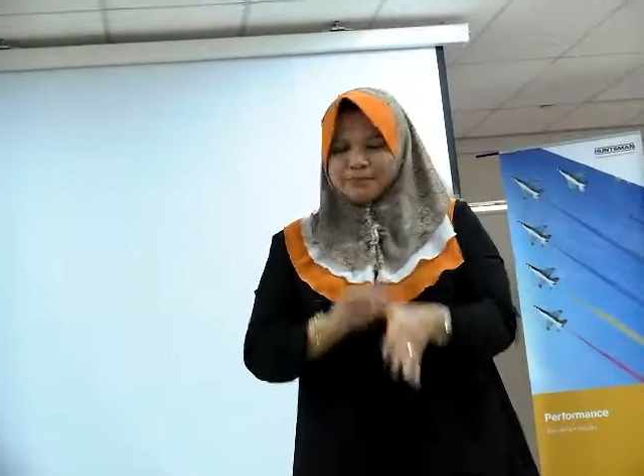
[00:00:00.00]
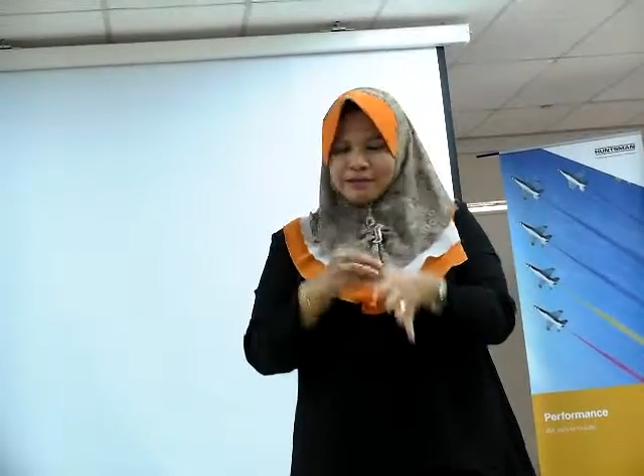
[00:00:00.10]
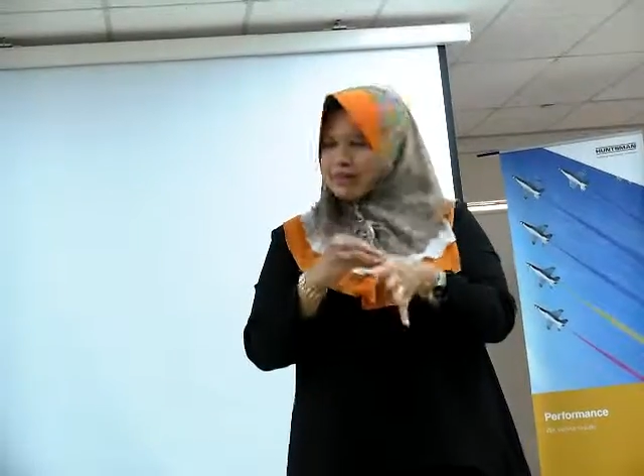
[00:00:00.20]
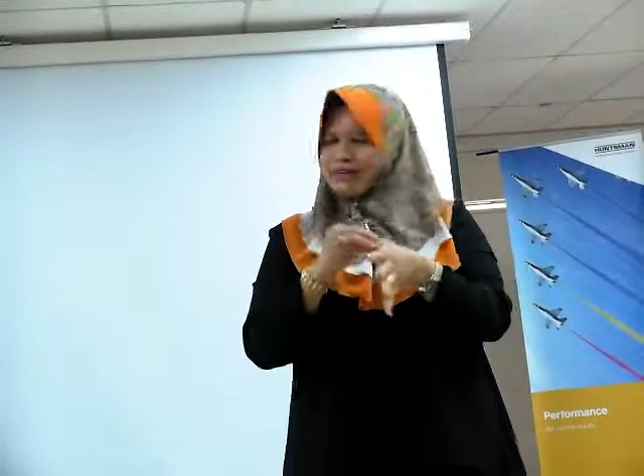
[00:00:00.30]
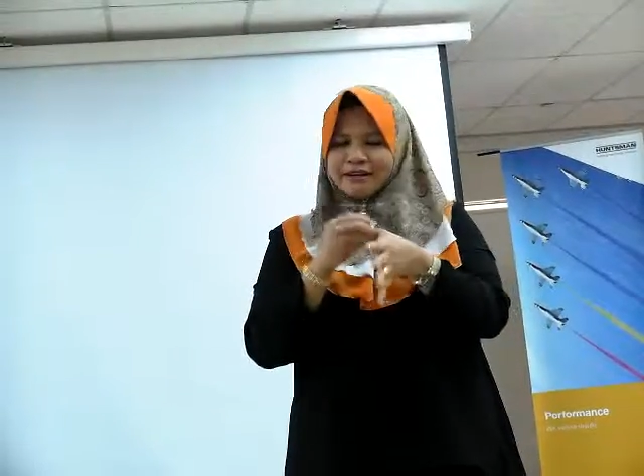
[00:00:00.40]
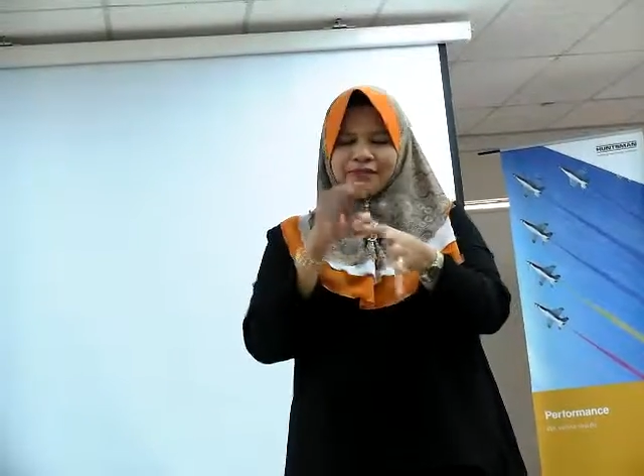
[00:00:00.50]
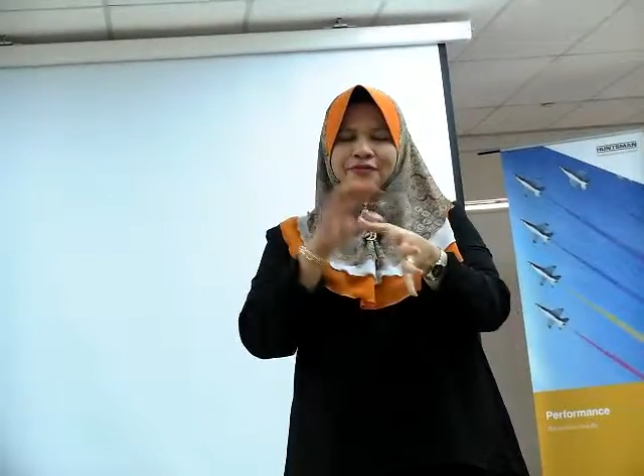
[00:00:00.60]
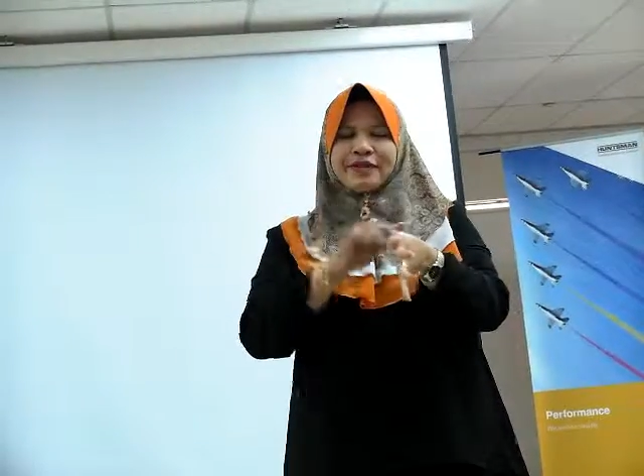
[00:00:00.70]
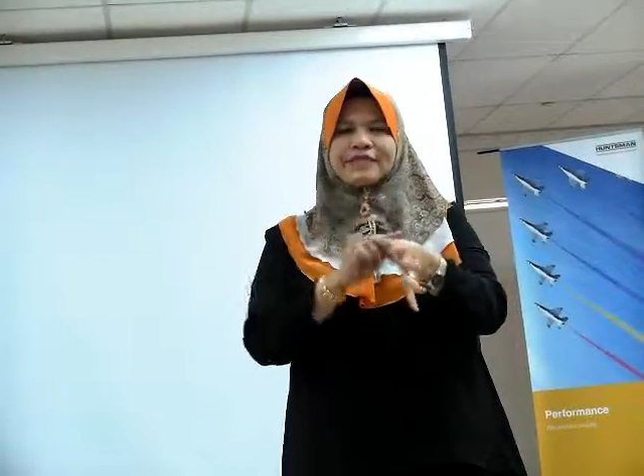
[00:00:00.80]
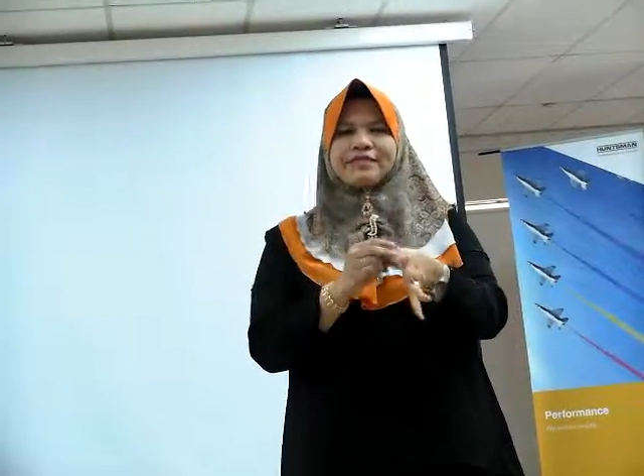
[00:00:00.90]
The
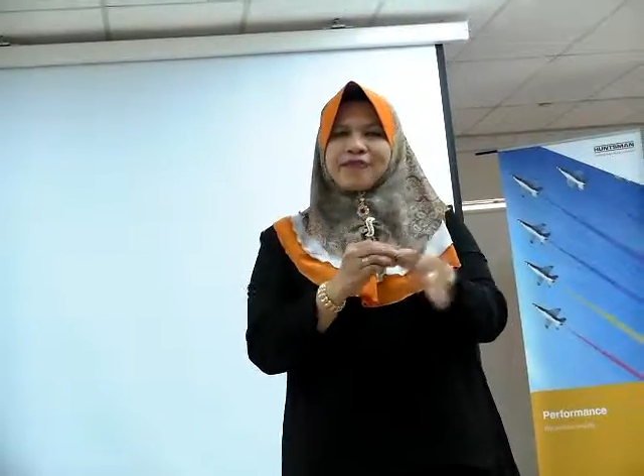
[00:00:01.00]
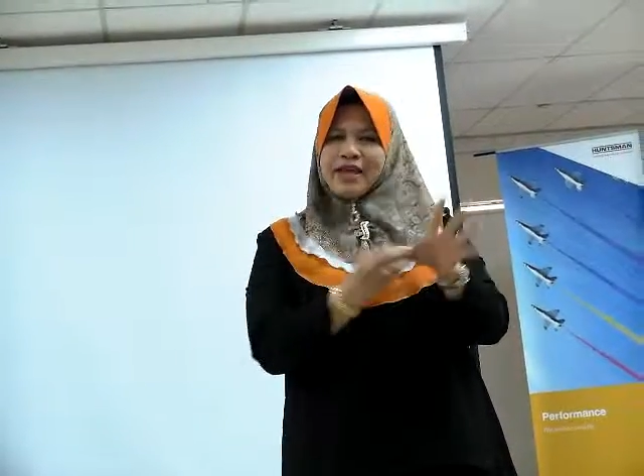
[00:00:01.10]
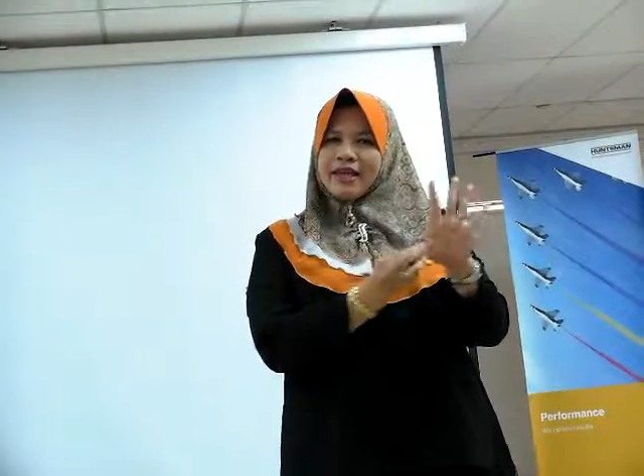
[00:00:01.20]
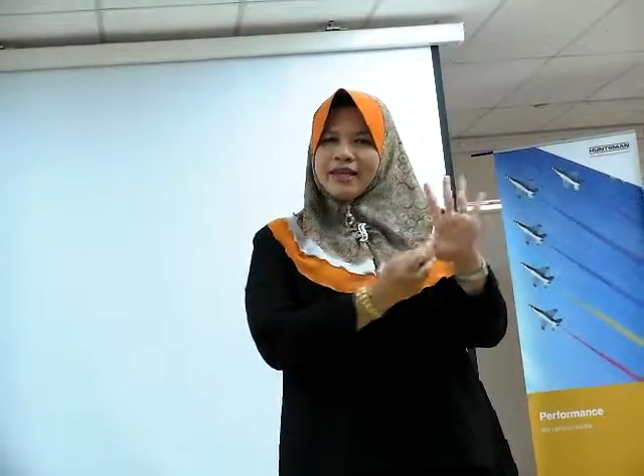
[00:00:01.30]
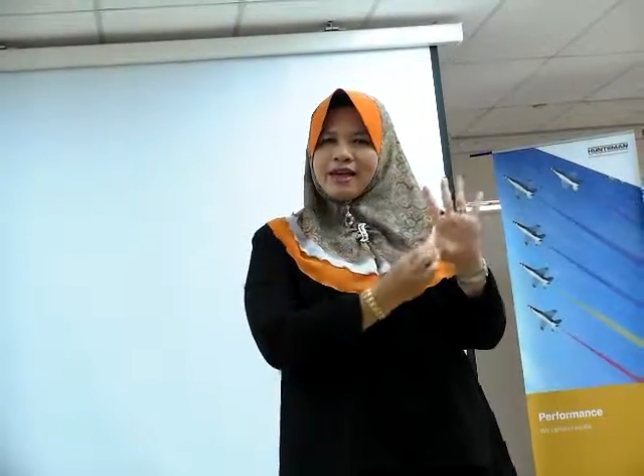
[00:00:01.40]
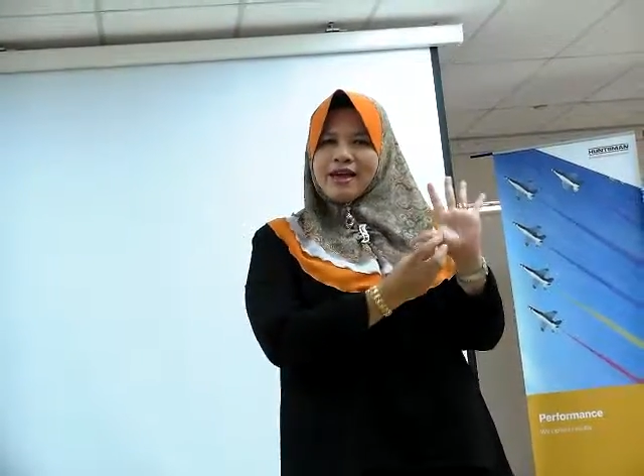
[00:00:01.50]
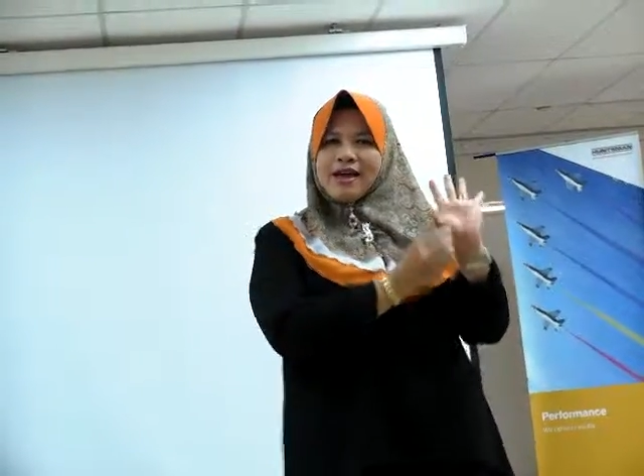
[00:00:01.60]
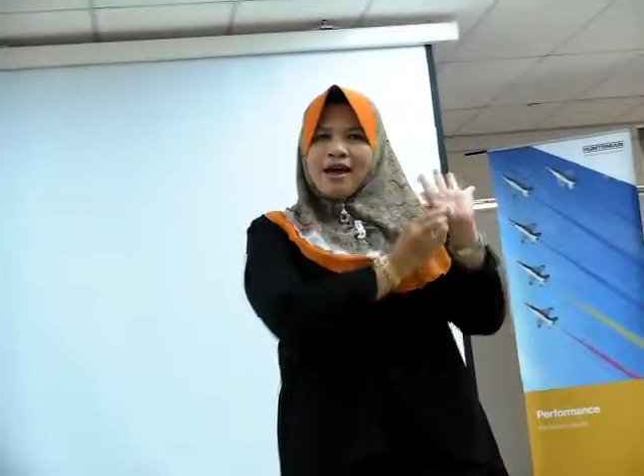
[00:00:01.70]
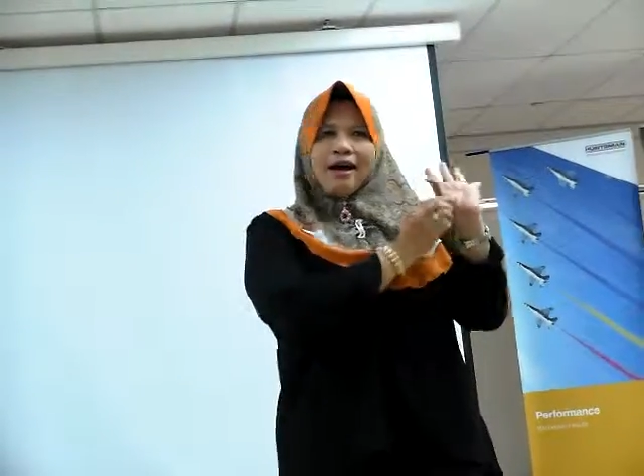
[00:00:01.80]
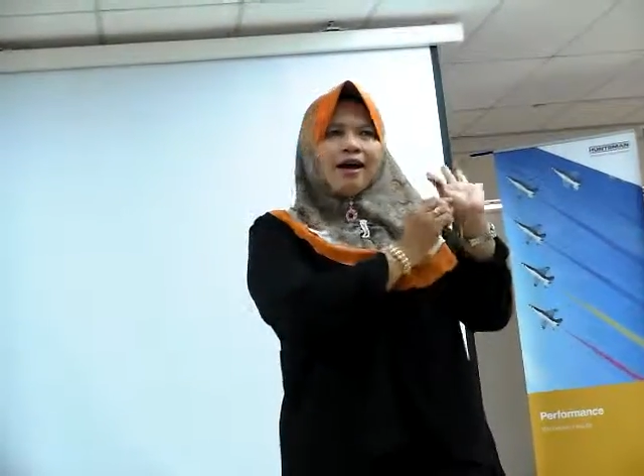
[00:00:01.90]
first ring.
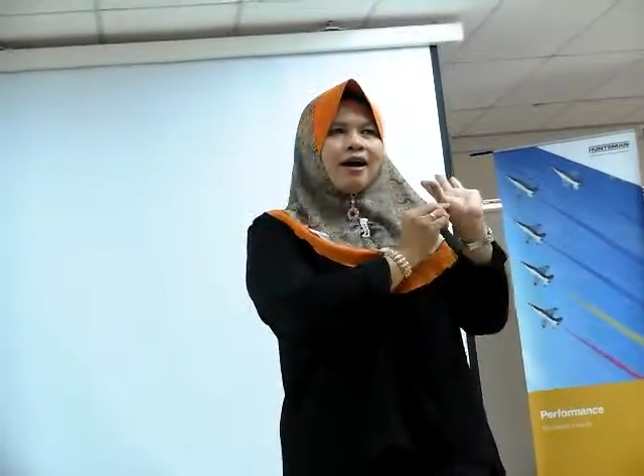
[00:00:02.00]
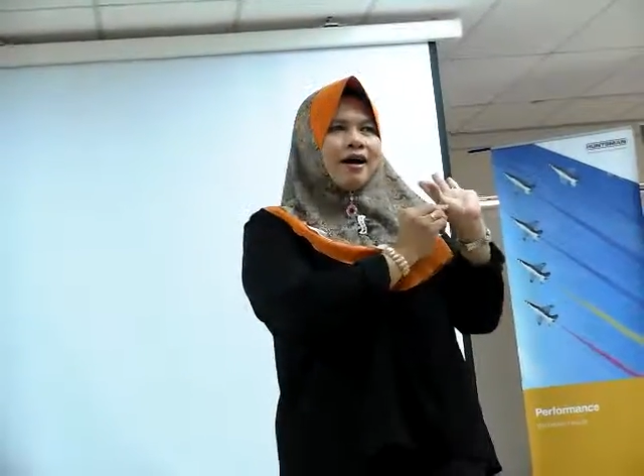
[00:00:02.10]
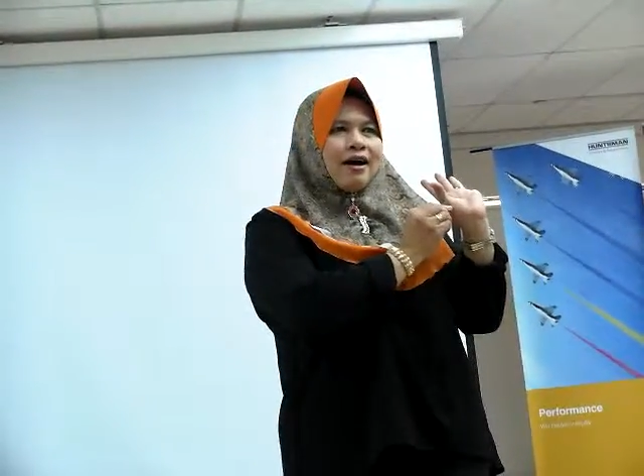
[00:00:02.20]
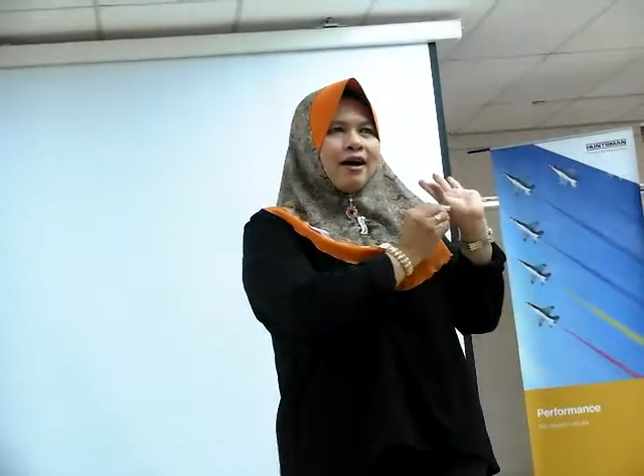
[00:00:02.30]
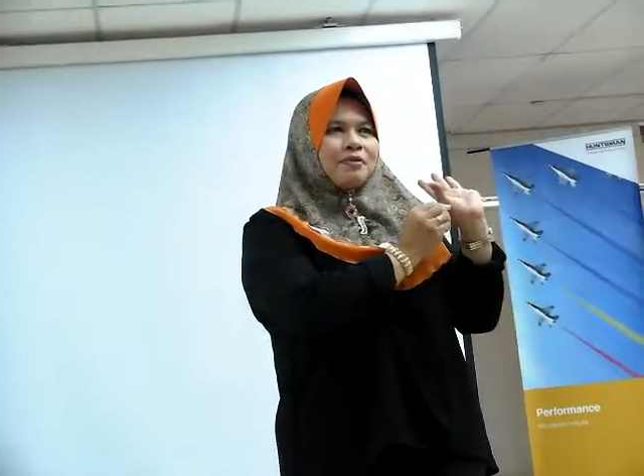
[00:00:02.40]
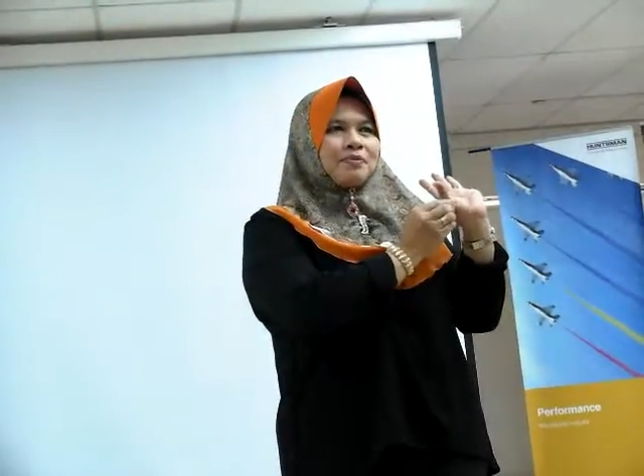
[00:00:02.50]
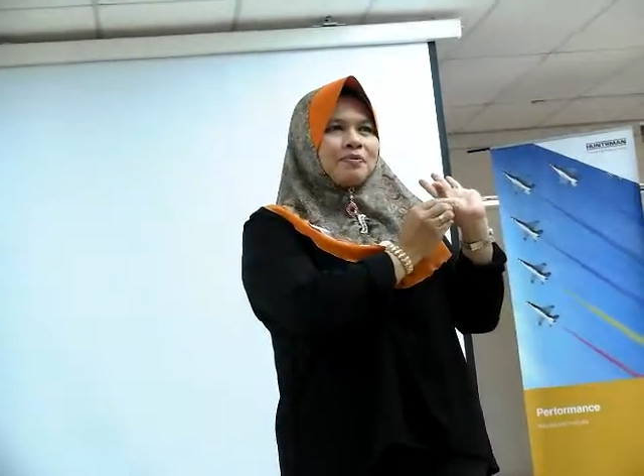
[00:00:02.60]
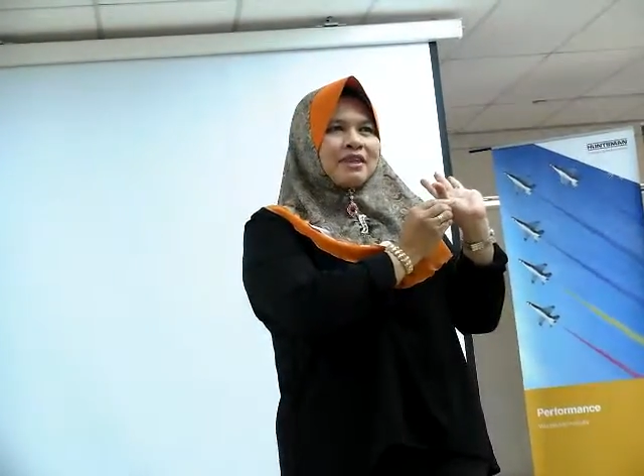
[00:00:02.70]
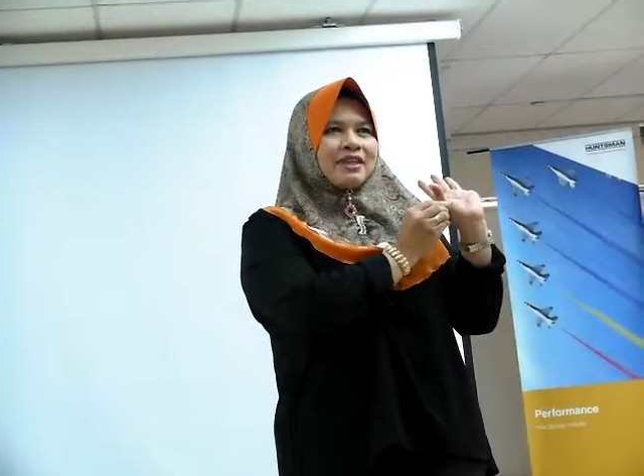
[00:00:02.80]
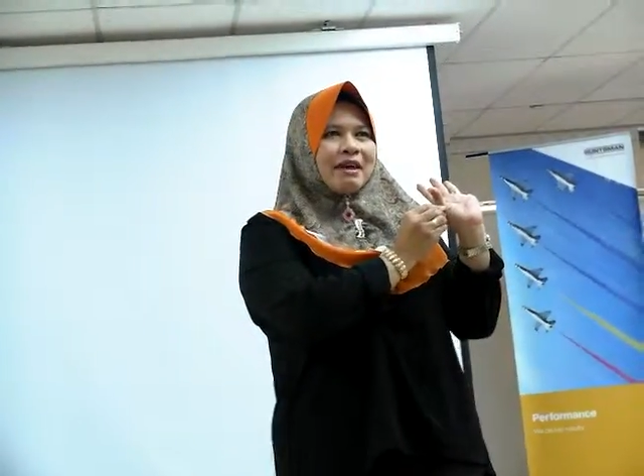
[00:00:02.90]
Apa